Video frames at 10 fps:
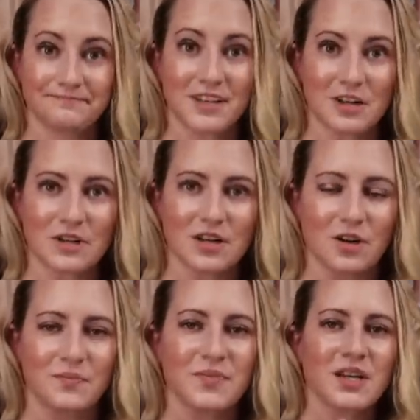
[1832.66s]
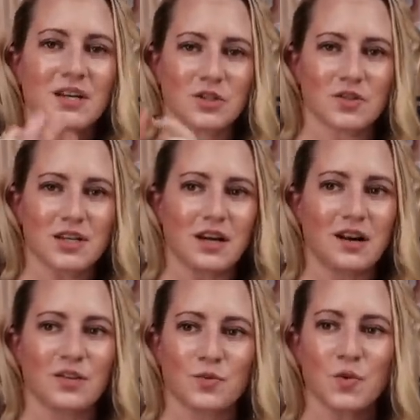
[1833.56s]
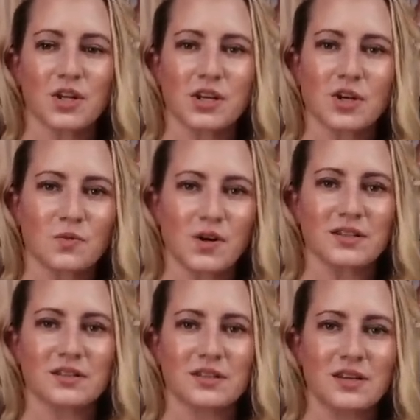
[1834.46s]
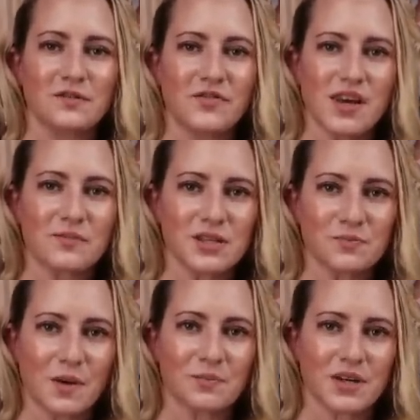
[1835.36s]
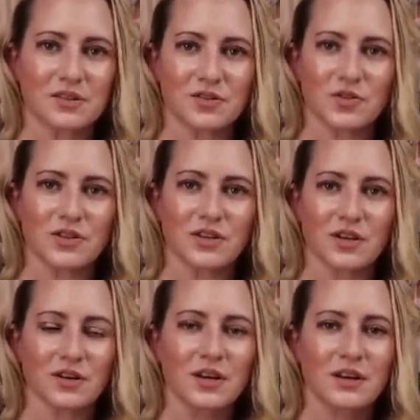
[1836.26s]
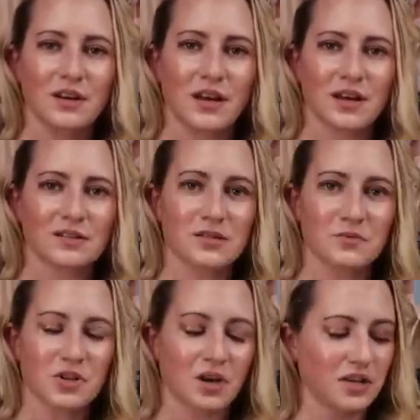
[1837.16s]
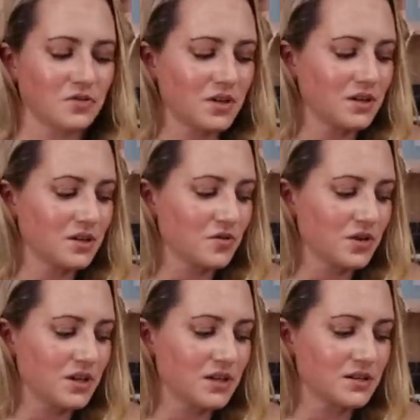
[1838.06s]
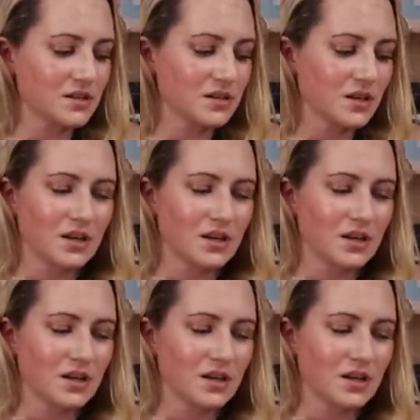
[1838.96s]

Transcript: There we go. So it's got all the really good ones. The famous peptides are in there and some good hydrating ingredients.